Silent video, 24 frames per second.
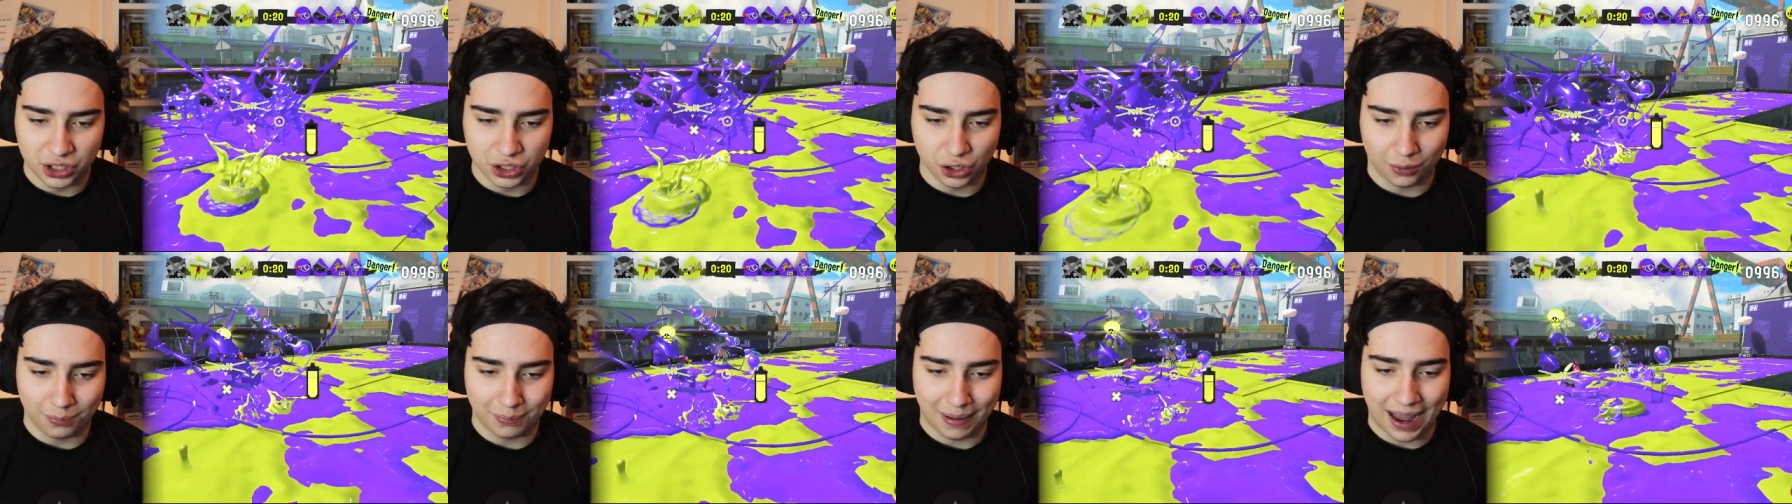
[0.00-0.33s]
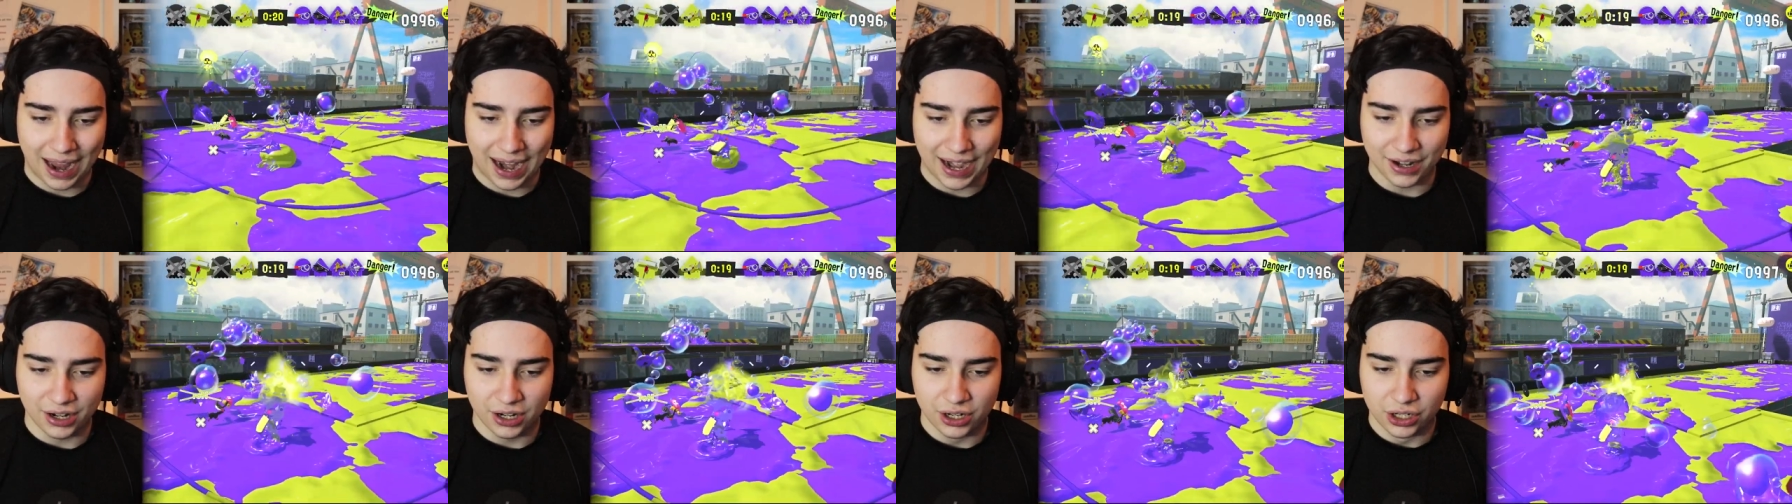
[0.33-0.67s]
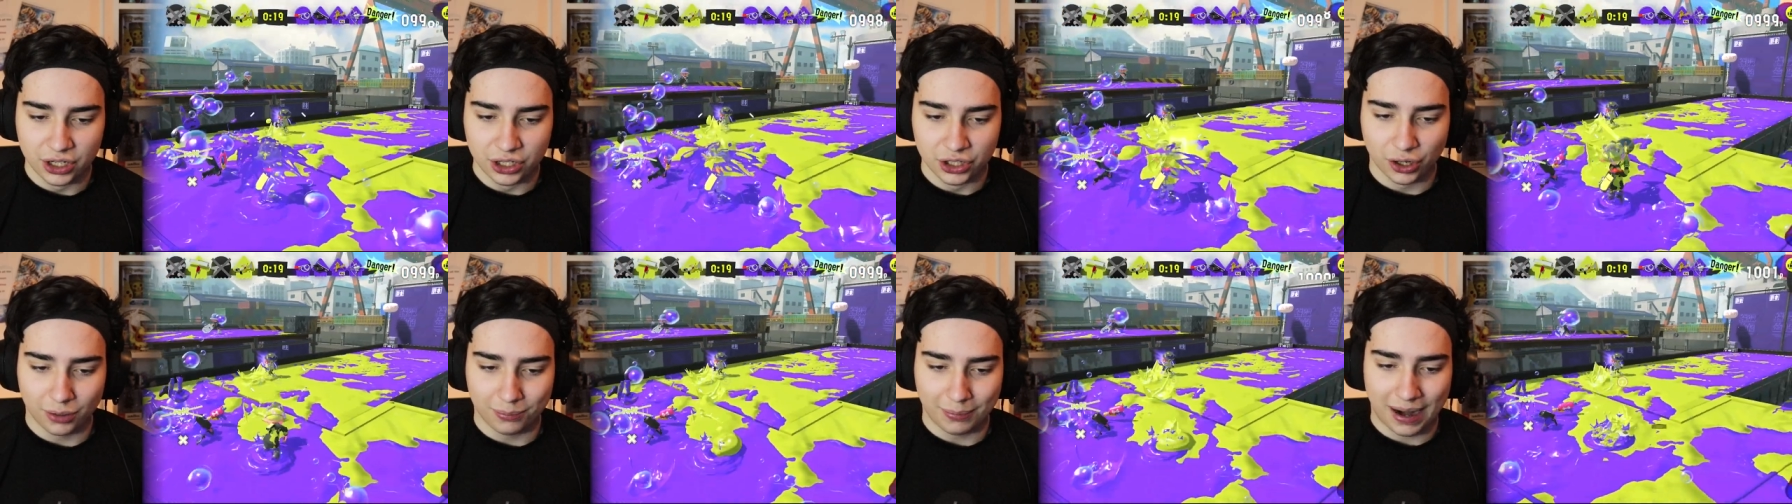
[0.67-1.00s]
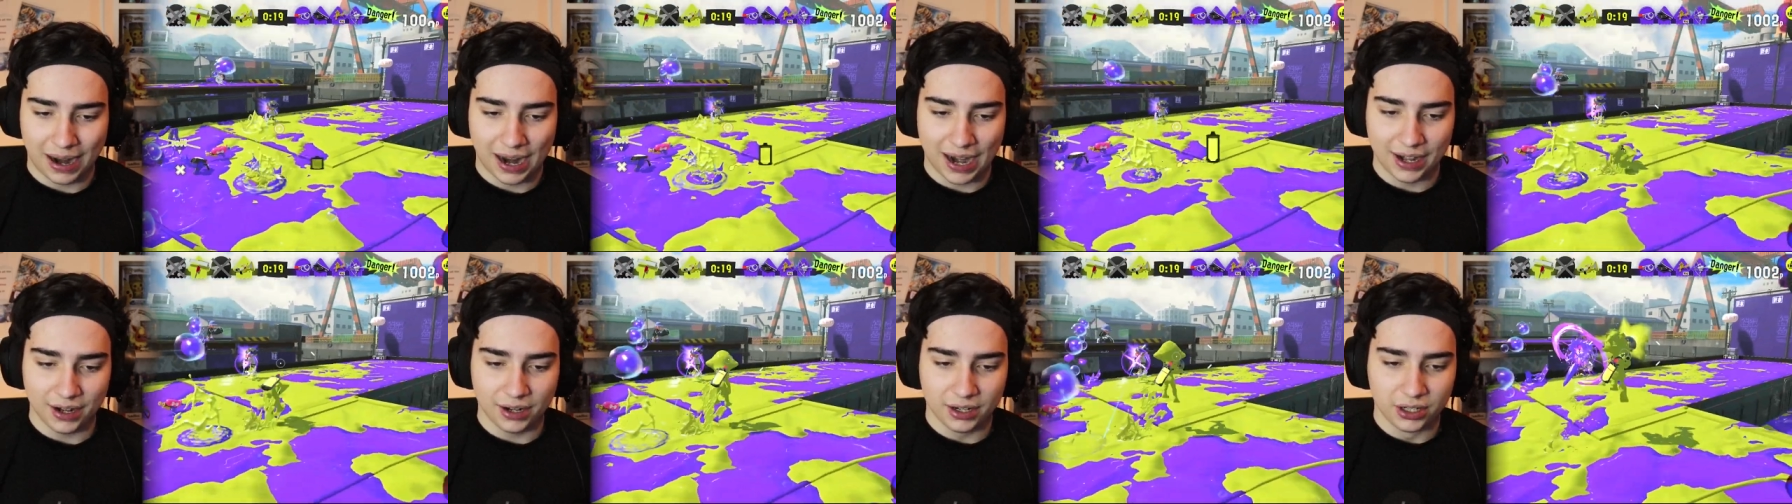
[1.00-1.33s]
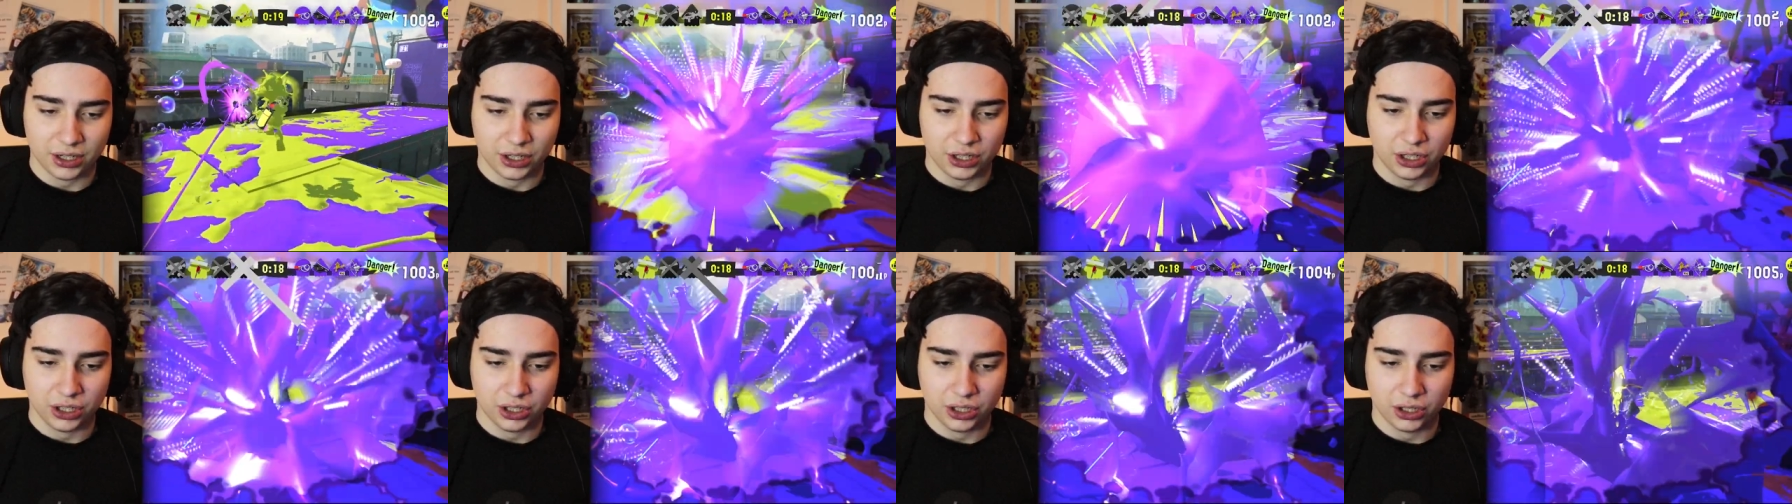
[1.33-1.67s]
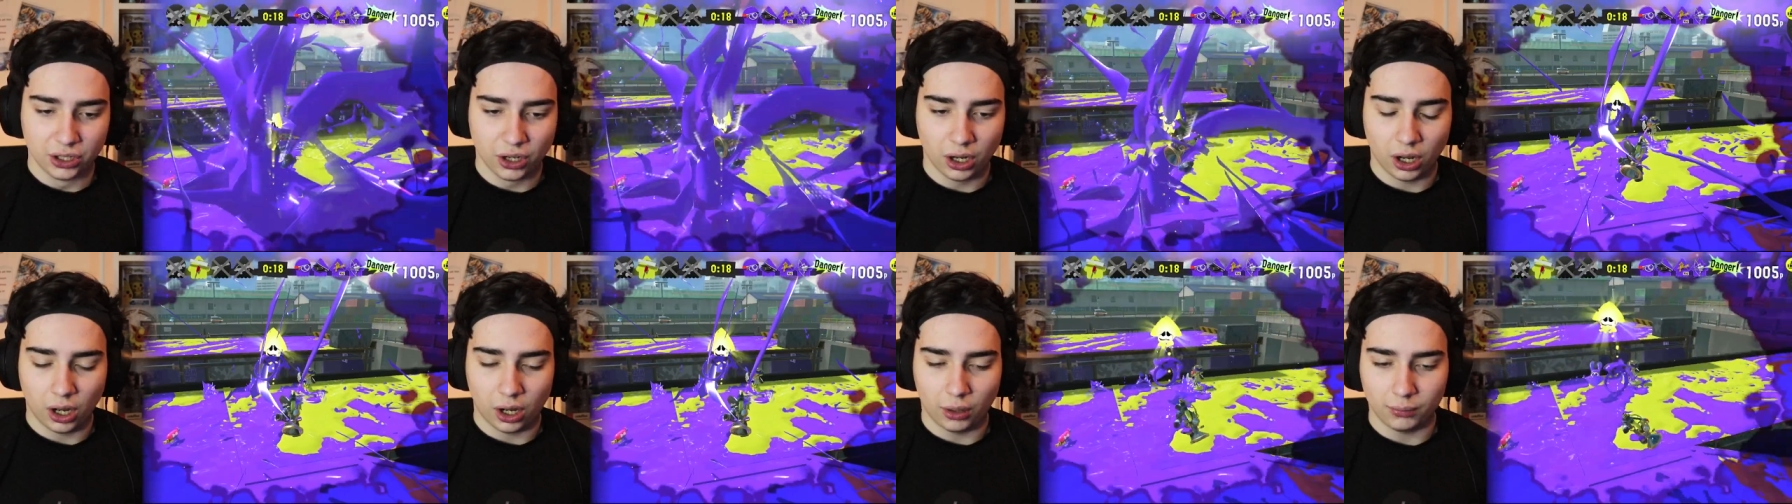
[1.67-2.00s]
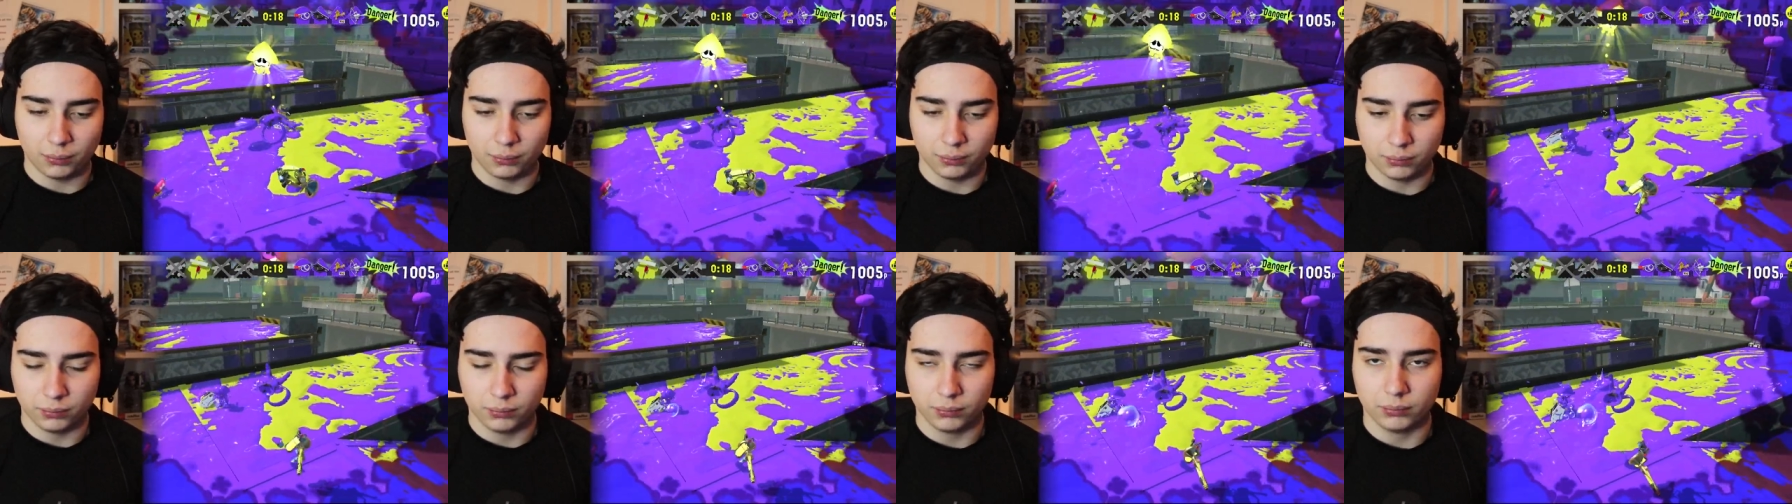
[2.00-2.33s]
You're mine. You're mine. Oh,